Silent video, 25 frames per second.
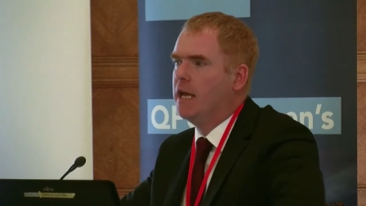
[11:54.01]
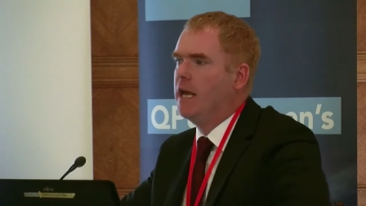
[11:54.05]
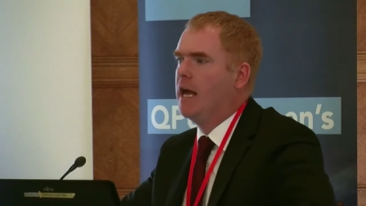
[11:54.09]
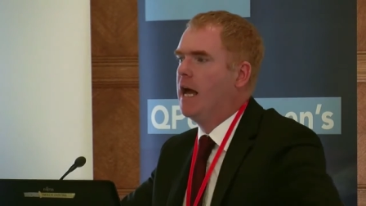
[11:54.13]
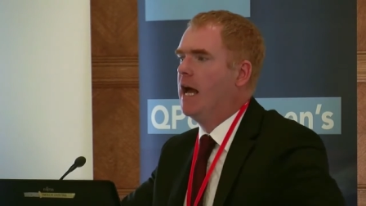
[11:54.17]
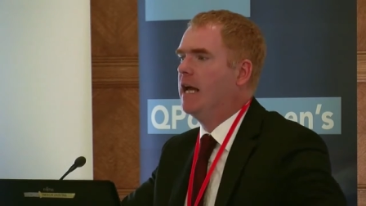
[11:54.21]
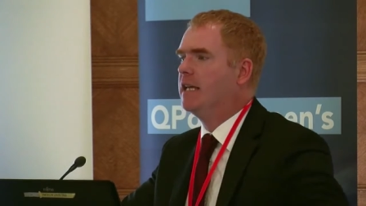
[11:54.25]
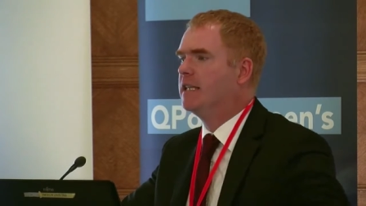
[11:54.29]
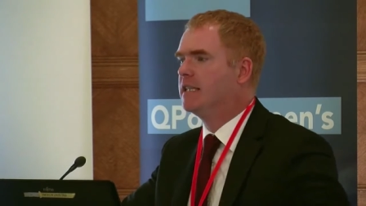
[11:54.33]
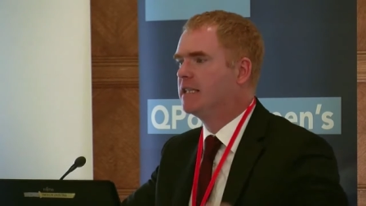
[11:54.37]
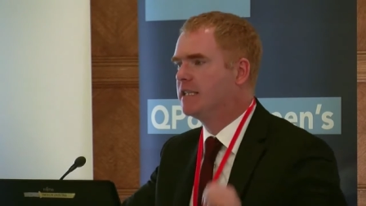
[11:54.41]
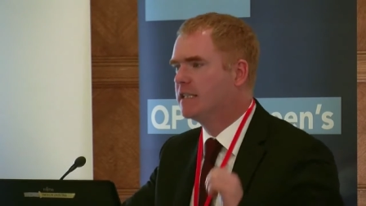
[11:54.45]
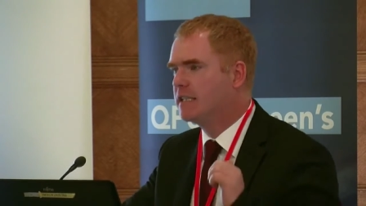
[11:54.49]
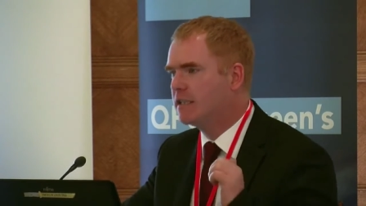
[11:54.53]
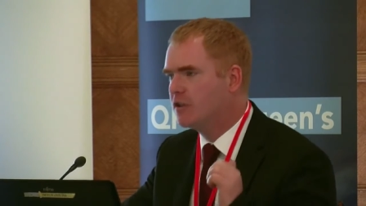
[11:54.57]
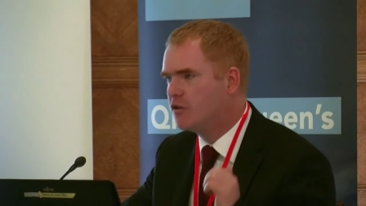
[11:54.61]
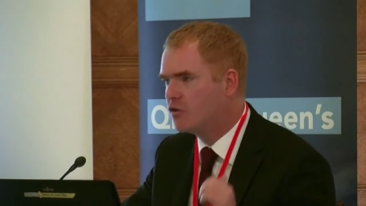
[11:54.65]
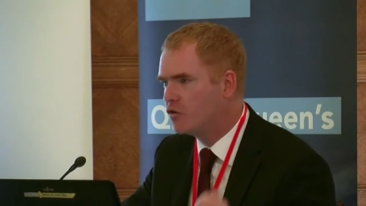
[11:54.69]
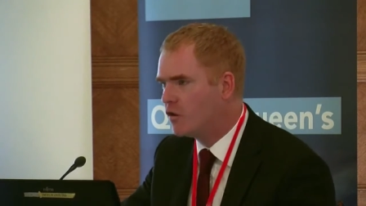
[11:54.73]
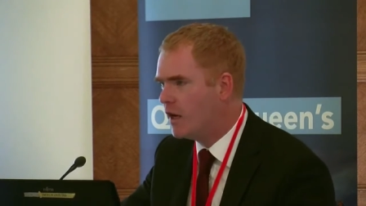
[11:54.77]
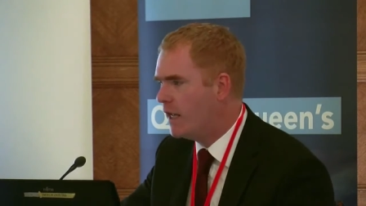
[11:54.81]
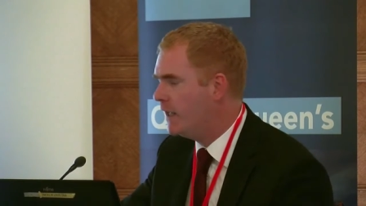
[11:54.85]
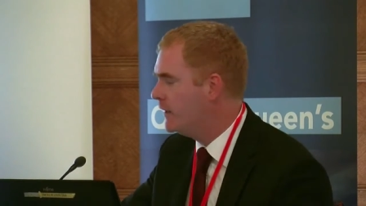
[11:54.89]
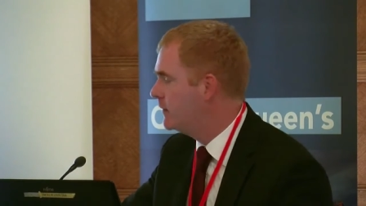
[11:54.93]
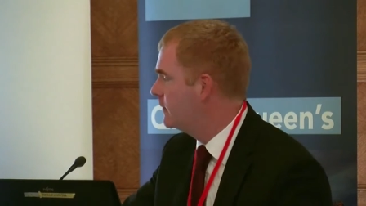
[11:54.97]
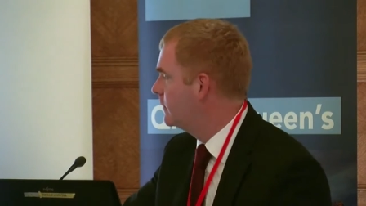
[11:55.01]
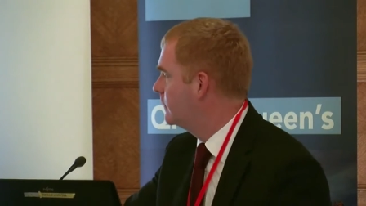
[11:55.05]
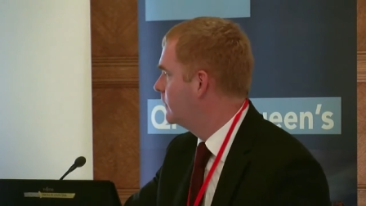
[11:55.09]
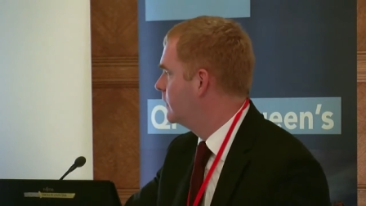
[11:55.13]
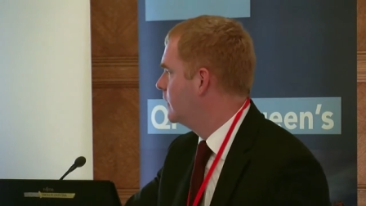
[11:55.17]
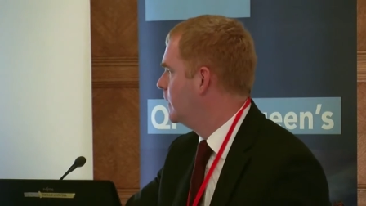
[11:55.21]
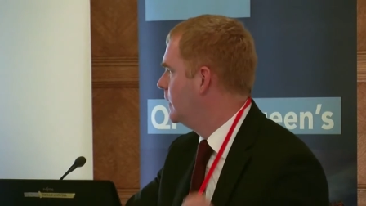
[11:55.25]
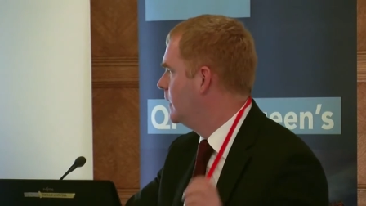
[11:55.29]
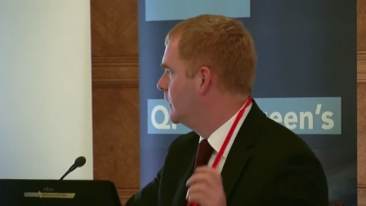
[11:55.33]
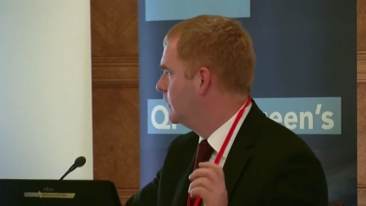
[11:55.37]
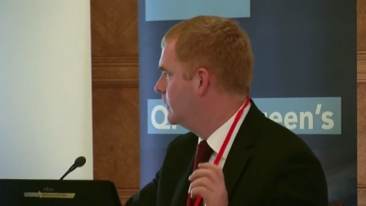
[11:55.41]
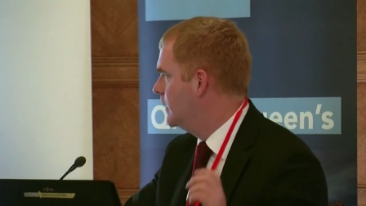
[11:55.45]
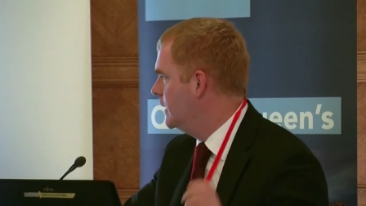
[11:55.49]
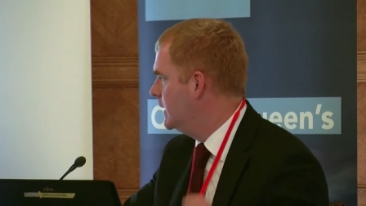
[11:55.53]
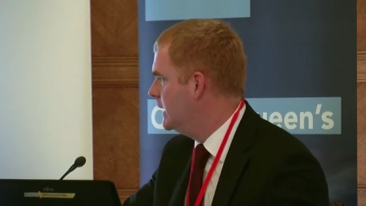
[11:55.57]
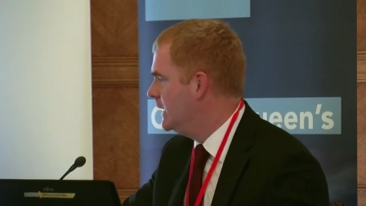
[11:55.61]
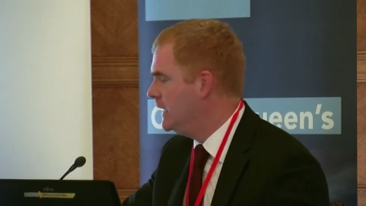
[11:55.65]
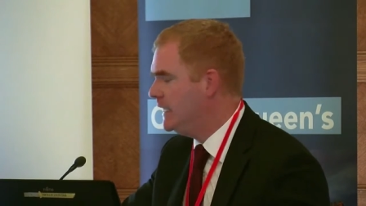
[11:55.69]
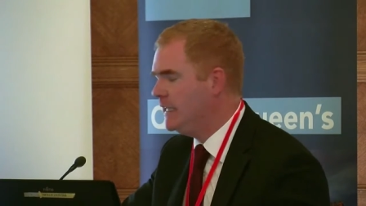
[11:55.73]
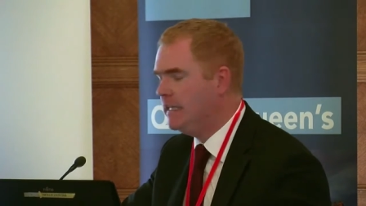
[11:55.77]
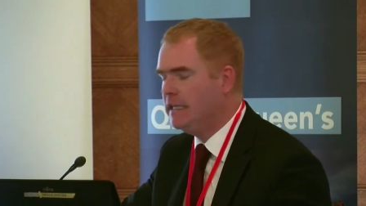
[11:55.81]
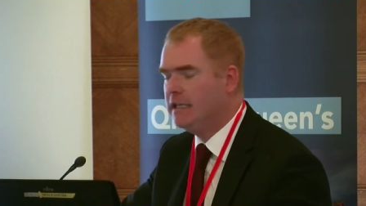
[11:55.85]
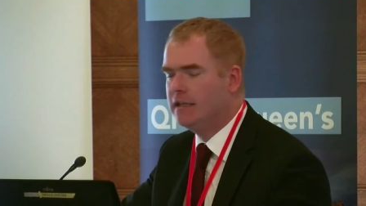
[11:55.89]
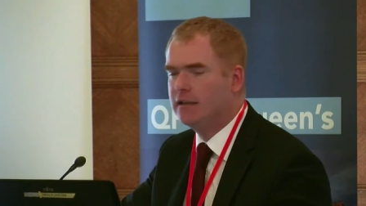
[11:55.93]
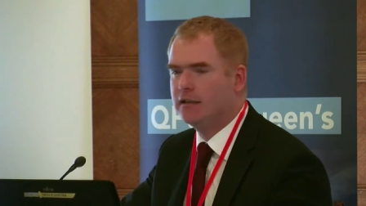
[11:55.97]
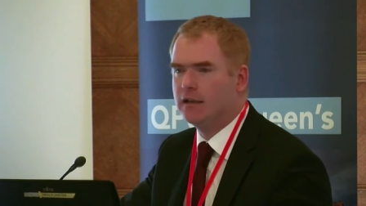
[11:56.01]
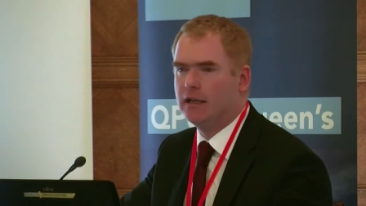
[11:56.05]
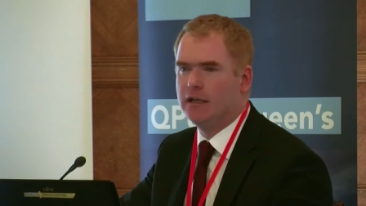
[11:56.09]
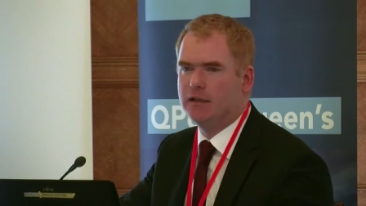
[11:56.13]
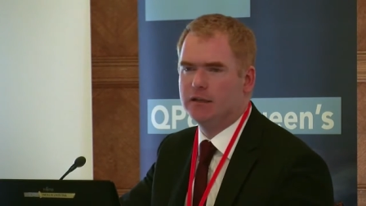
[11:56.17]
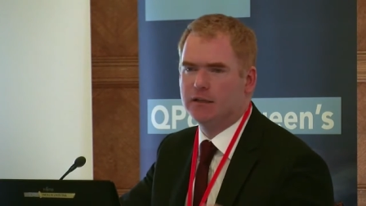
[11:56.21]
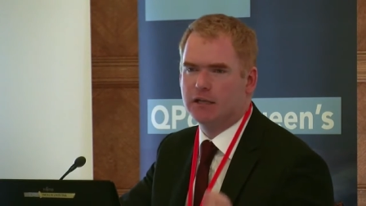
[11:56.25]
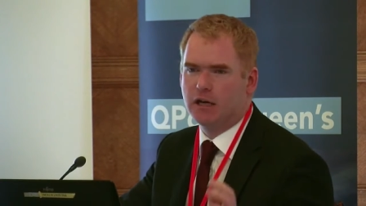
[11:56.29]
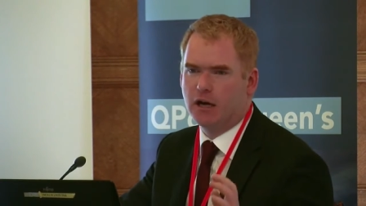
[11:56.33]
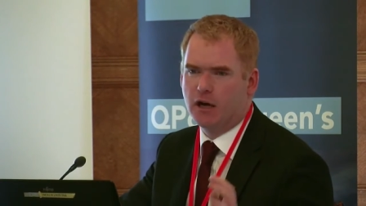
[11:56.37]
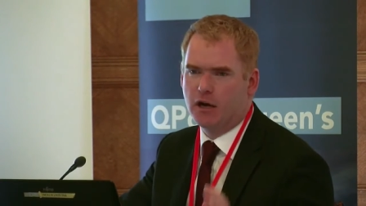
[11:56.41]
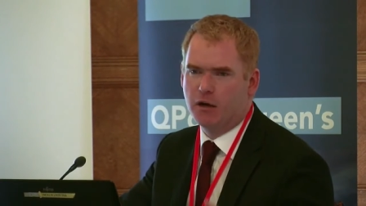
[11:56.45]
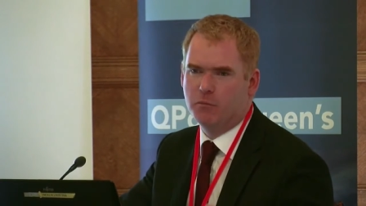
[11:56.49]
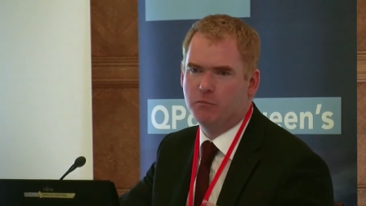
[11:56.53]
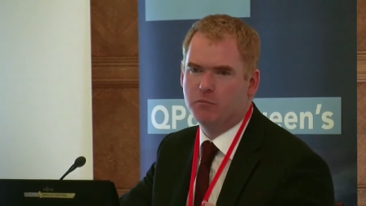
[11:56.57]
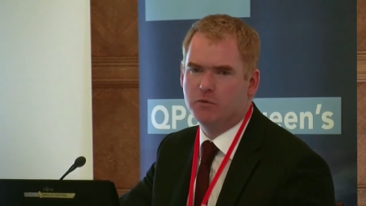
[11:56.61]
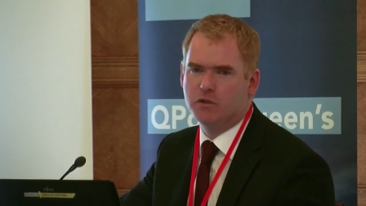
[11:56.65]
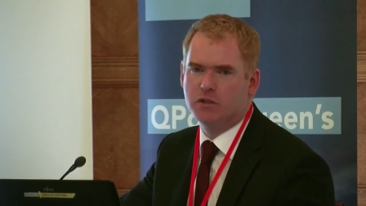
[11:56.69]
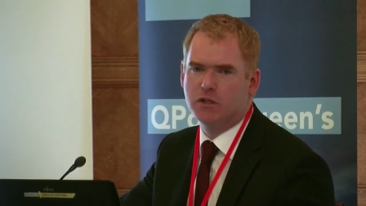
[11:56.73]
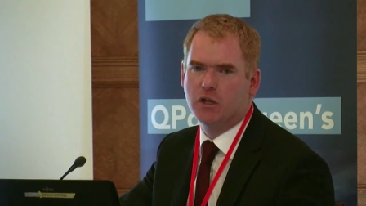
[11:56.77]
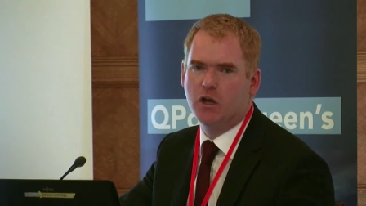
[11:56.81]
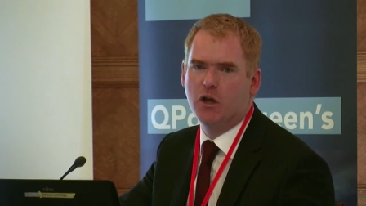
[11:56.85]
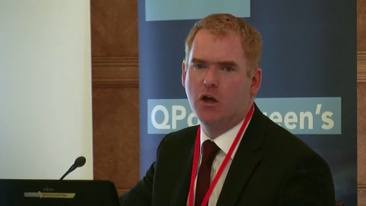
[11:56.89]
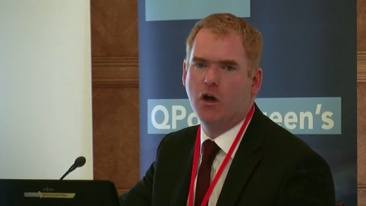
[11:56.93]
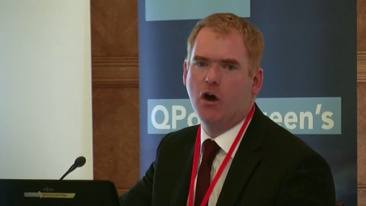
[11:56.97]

has stressed the need in terms